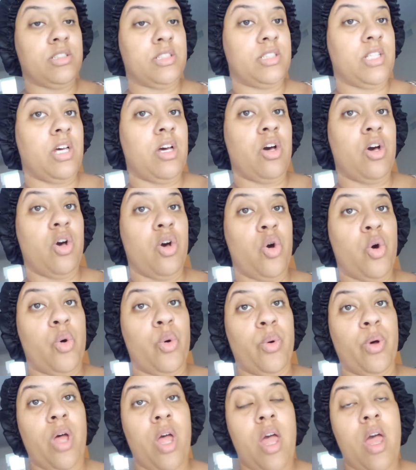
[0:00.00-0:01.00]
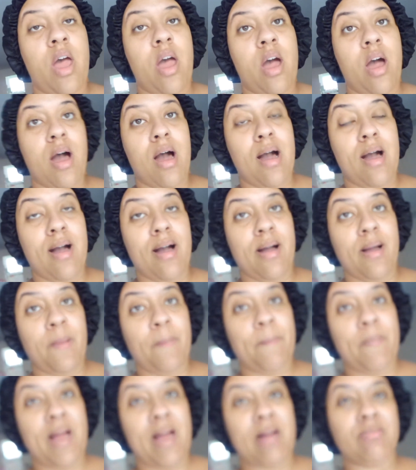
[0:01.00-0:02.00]
So,
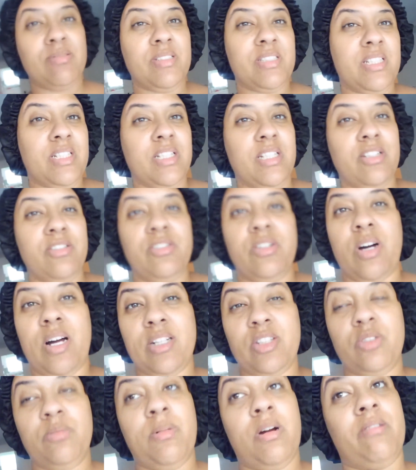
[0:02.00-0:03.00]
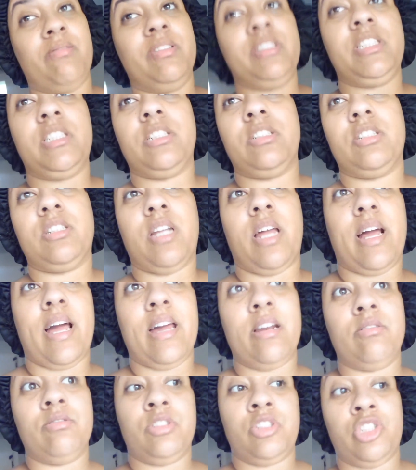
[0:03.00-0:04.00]
I was like, you know, I do my research. Like,
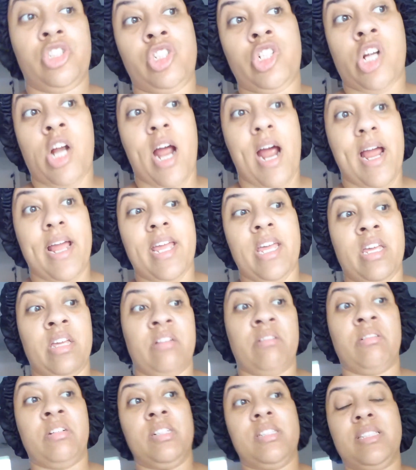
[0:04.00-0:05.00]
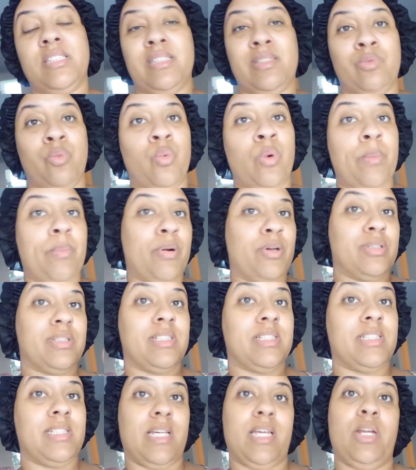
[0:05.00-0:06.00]
I don't just try it because one
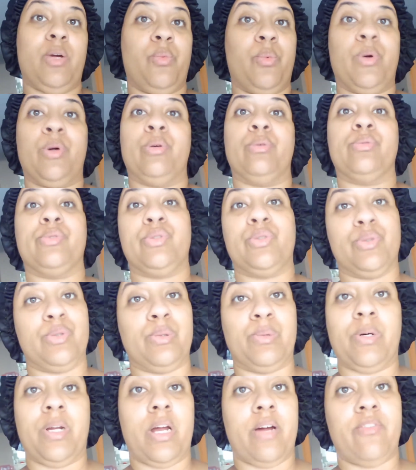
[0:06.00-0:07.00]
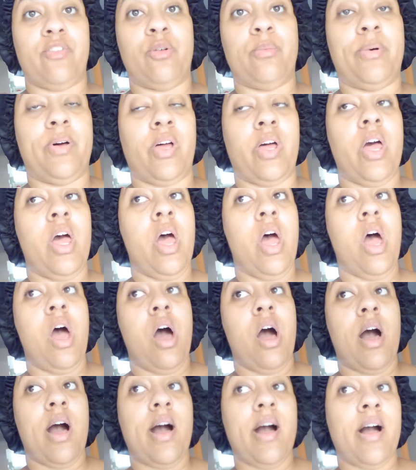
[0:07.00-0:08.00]
person said it works or whatever. But,
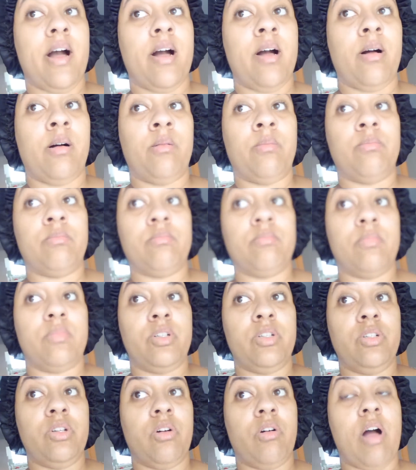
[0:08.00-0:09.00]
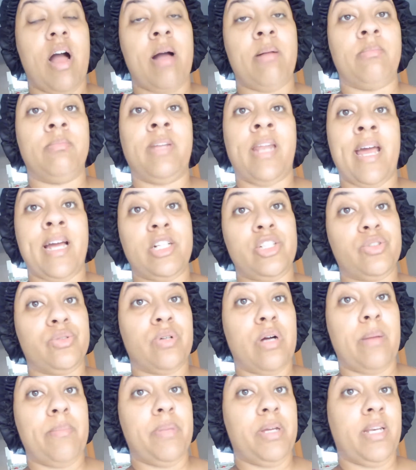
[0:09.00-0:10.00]
you know, I'm
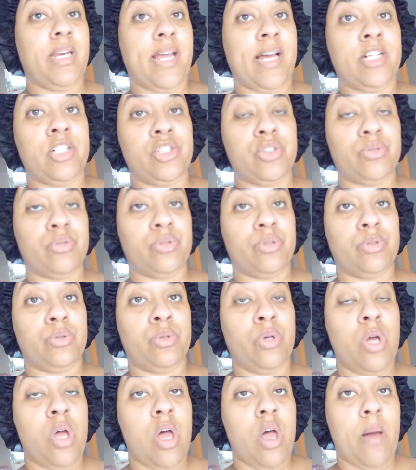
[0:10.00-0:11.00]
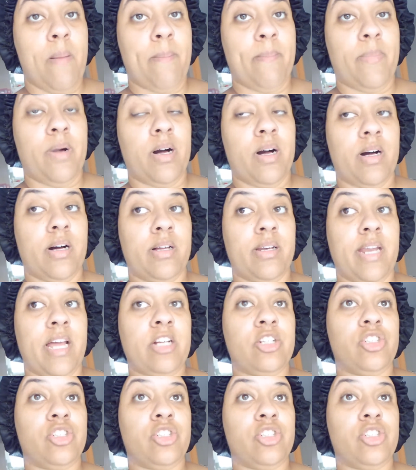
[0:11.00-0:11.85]
natural. I've been natural. I've